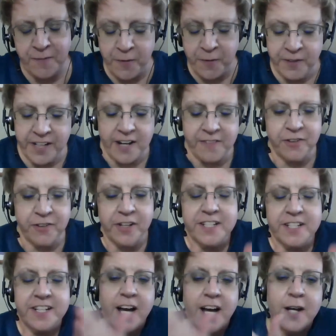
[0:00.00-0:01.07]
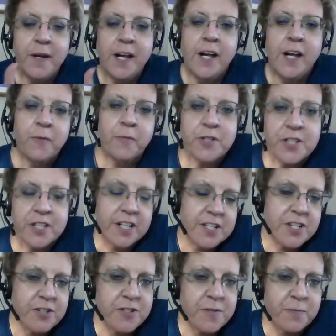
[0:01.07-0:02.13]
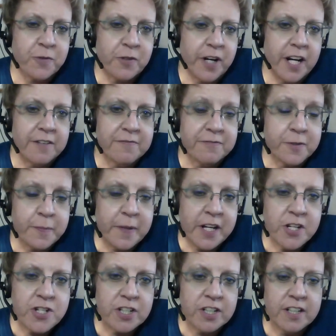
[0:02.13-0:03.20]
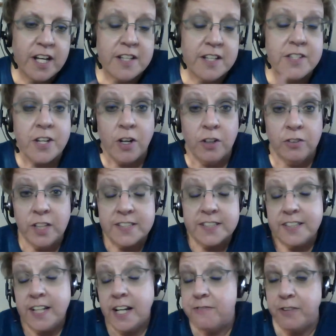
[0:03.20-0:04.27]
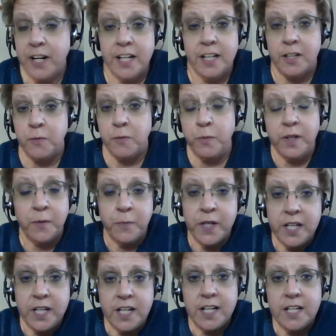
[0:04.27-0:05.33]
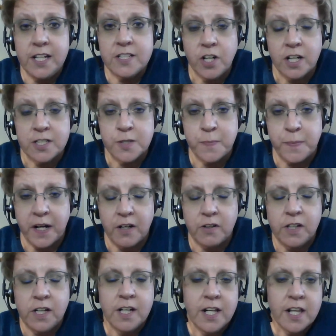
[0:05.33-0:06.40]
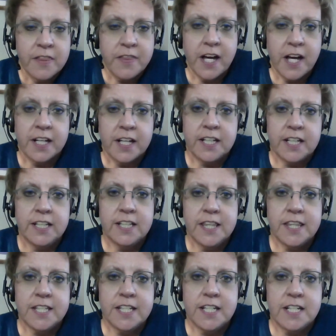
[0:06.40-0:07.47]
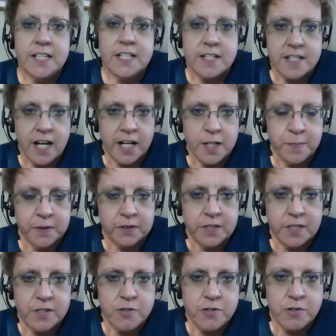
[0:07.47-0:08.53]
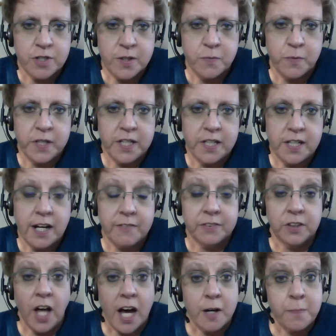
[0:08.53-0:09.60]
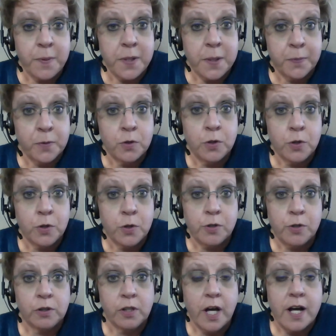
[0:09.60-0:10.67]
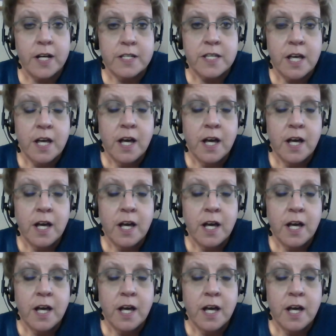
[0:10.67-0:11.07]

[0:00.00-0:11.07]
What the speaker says: But we're going to have a great time. We're going to share some great information. And so let's dive right in. We talked about that in the design build industry, we have a lot of people who utilize